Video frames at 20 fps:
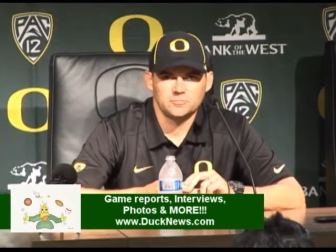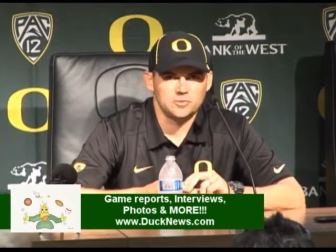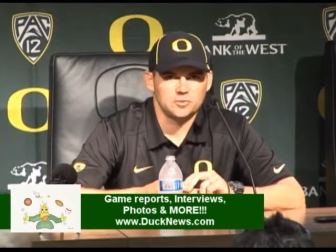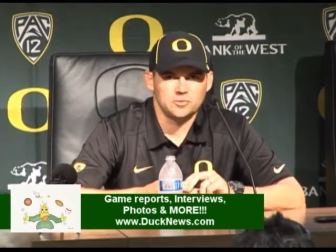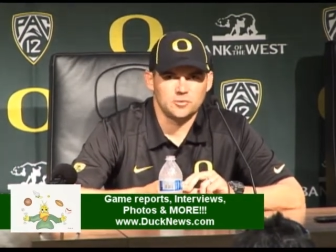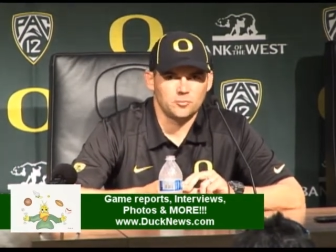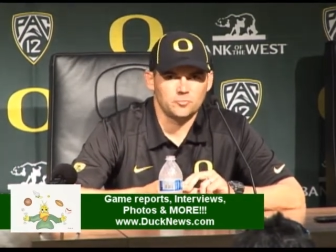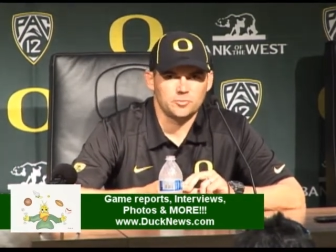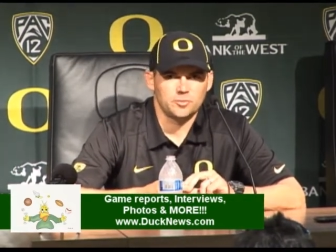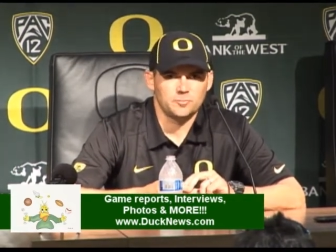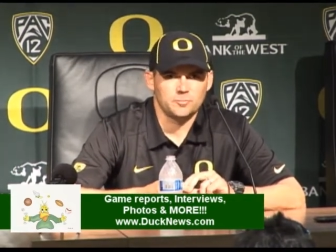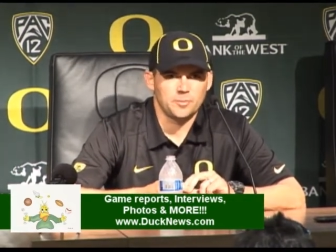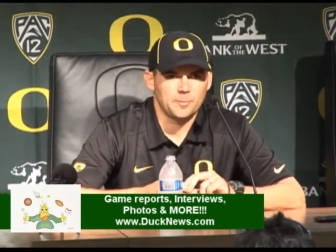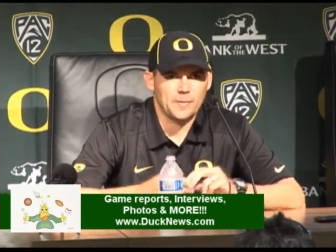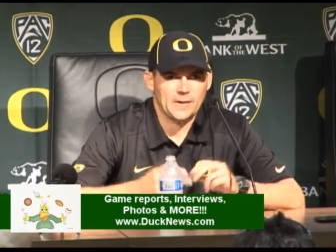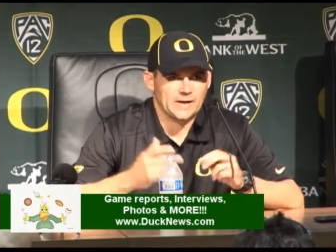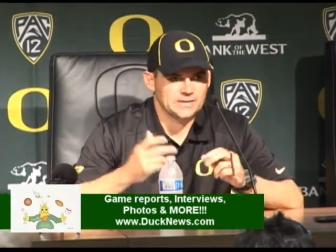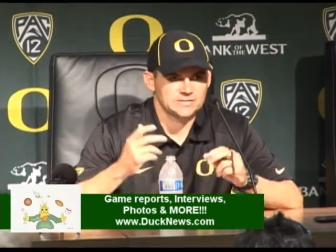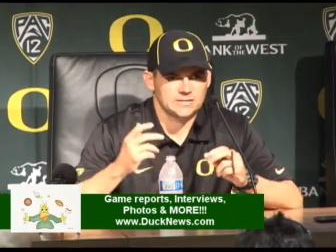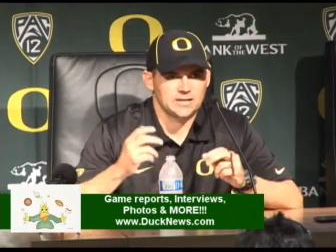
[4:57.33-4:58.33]
the
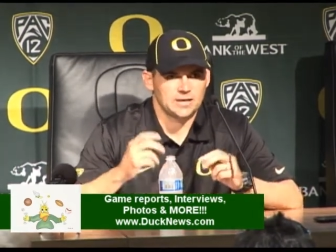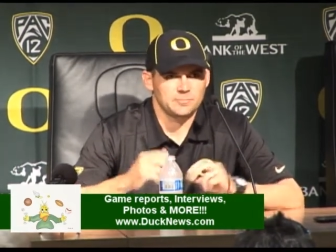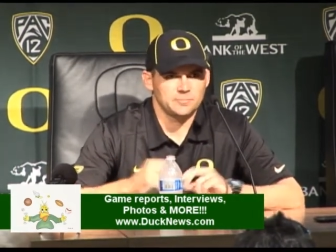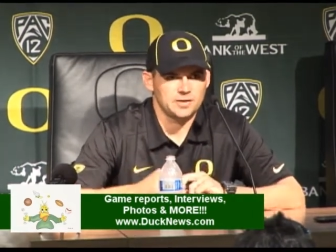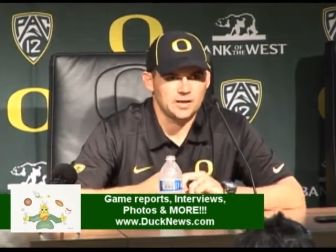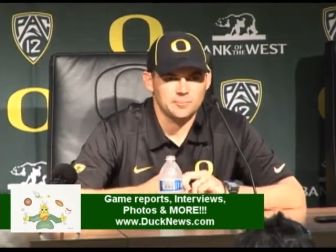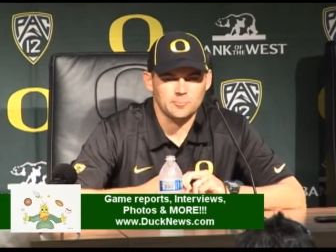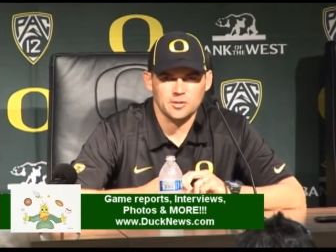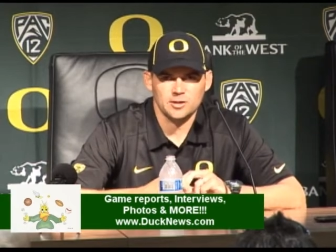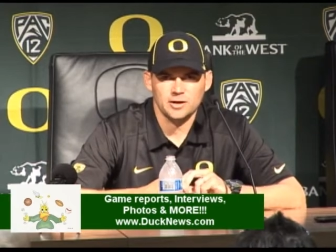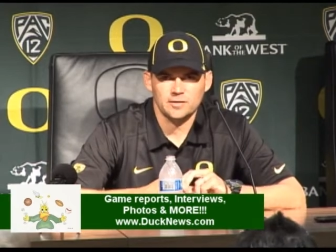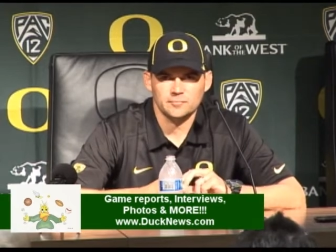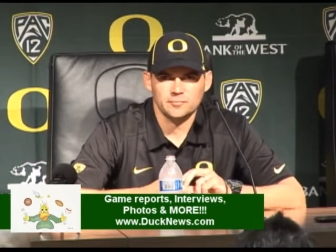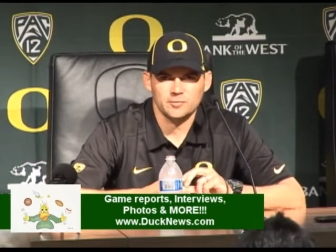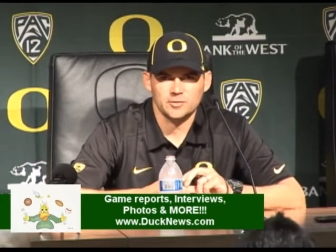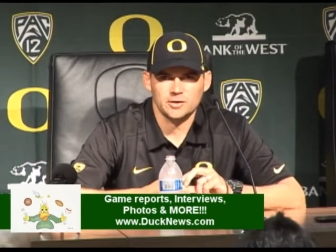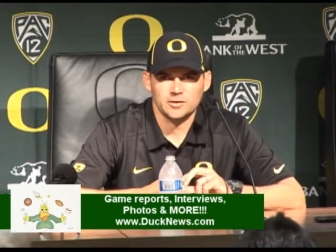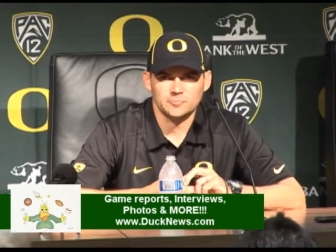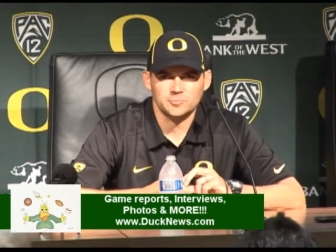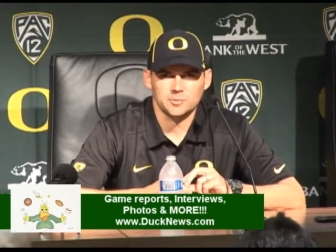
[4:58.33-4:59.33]
passing game came alive.
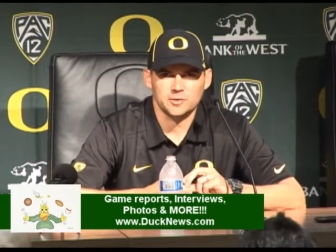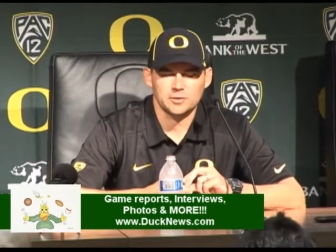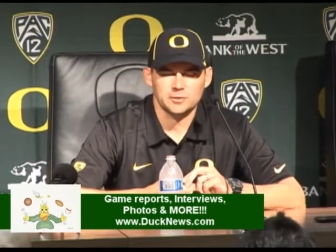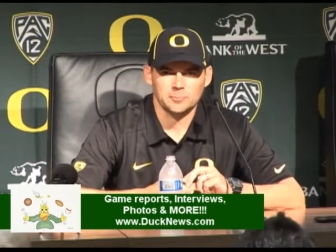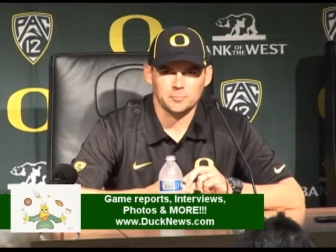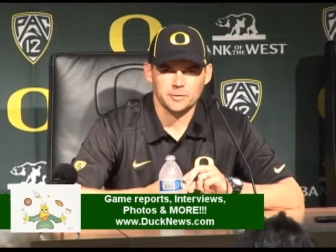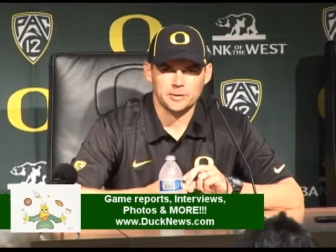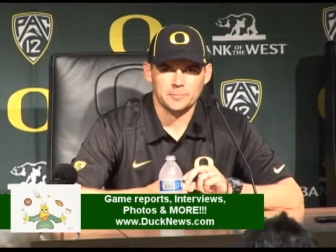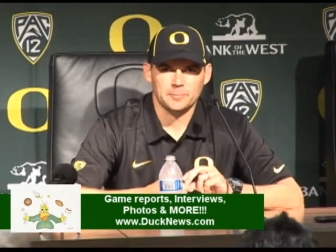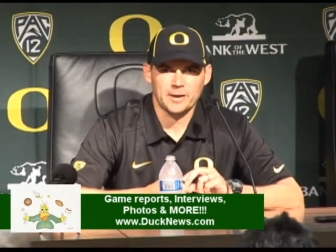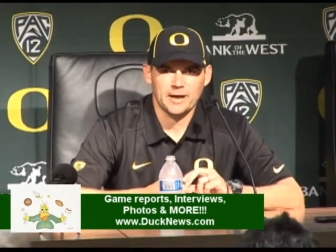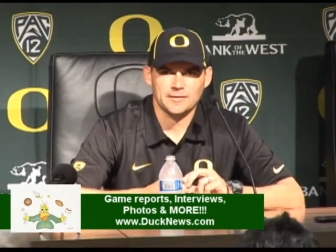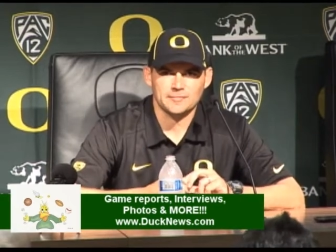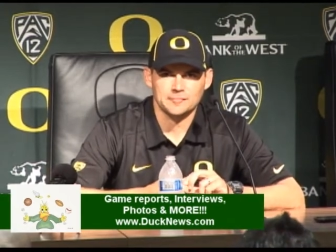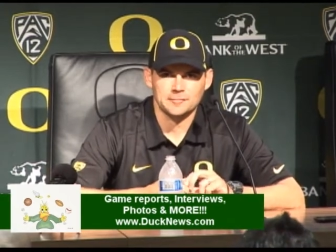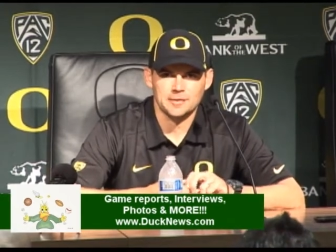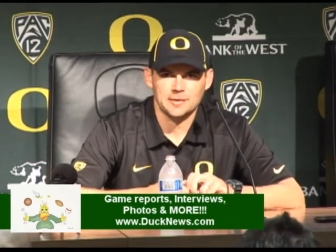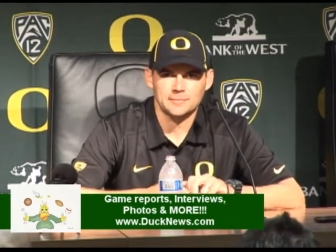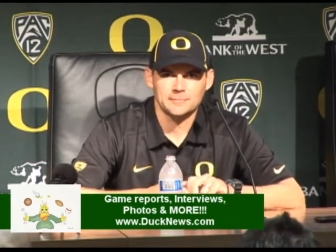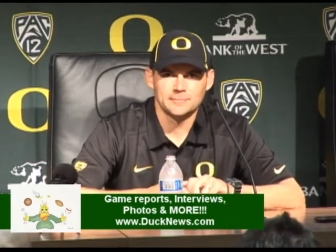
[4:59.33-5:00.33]
So I guess we can complete a
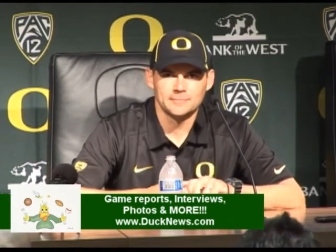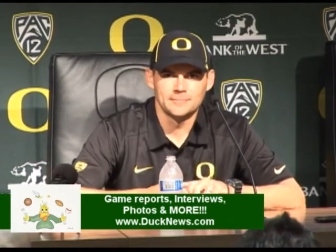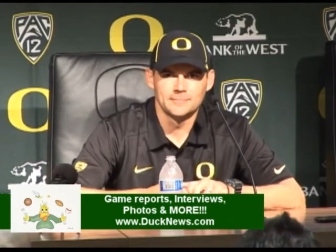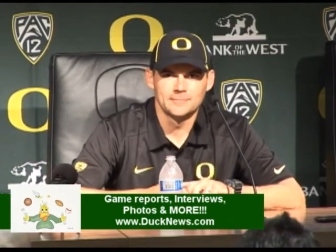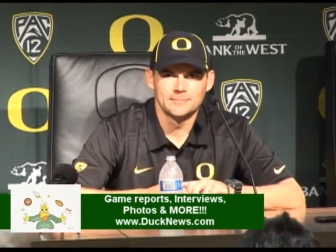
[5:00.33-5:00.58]
pass again.